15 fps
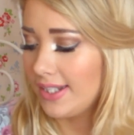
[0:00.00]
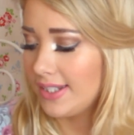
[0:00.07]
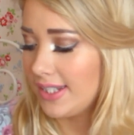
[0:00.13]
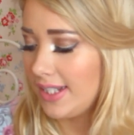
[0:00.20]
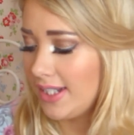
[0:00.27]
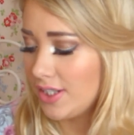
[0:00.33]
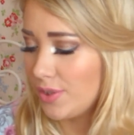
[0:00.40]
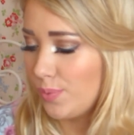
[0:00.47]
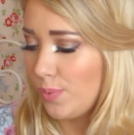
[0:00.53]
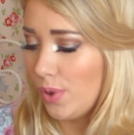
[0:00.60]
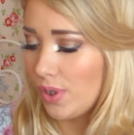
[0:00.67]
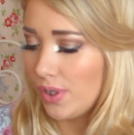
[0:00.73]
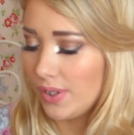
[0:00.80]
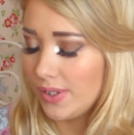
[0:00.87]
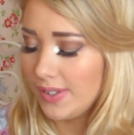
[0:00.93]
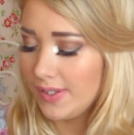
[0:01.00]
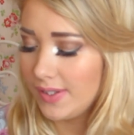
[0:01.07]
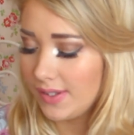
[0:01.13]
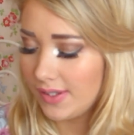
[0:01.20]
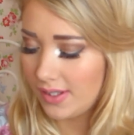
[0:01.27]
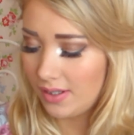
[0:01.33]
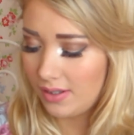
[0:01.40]
it
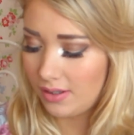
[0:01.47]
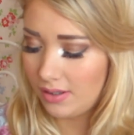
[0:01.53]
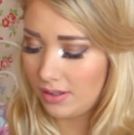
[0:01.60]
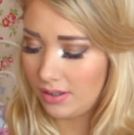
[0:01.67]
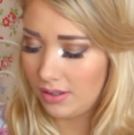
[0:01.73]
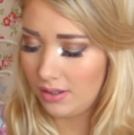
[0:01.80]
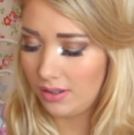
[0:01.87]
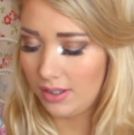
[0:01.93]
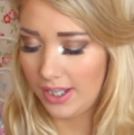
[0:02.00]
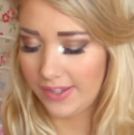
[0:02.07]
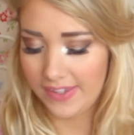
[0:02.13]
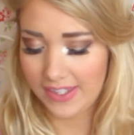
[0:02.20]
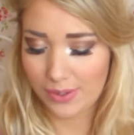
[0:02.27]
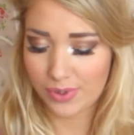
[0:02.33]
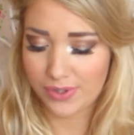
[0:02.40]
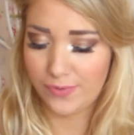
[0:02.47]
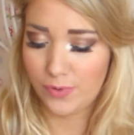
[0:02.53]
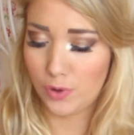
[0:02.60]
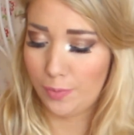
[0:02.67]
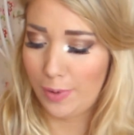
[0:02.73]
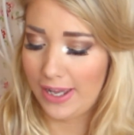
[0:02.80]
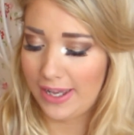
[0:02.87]
was, I think it was
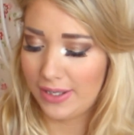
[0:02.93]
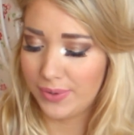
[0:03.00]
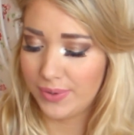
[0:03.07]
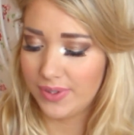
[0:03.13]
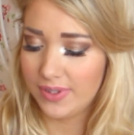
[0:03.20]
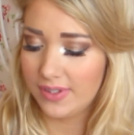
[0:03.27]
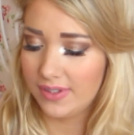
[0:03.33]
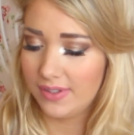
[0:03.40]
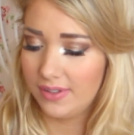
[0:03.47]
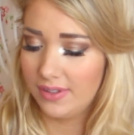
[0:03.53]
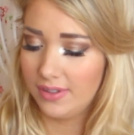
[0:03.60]
£4,